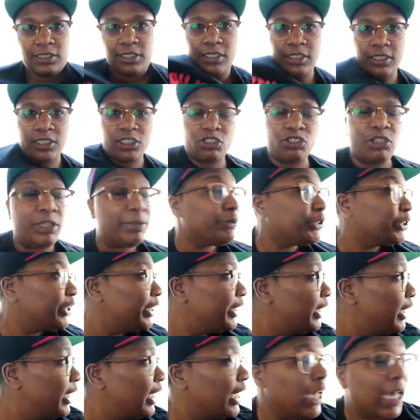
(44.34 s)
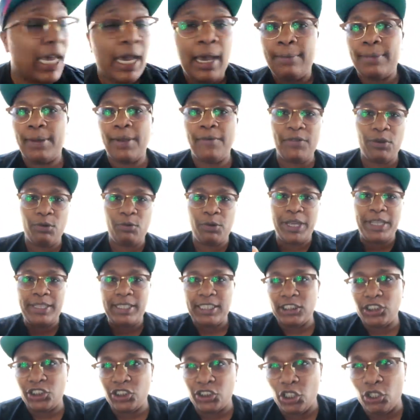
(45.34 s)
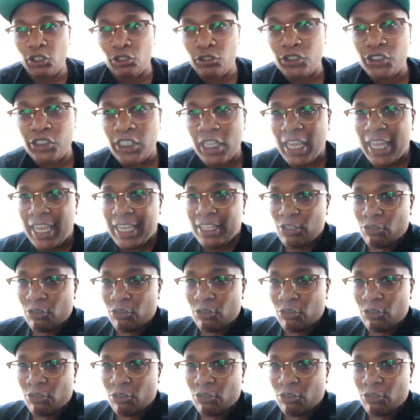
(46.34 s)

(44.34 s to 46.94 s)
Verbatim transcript: in the description. I'm giving away these shirts.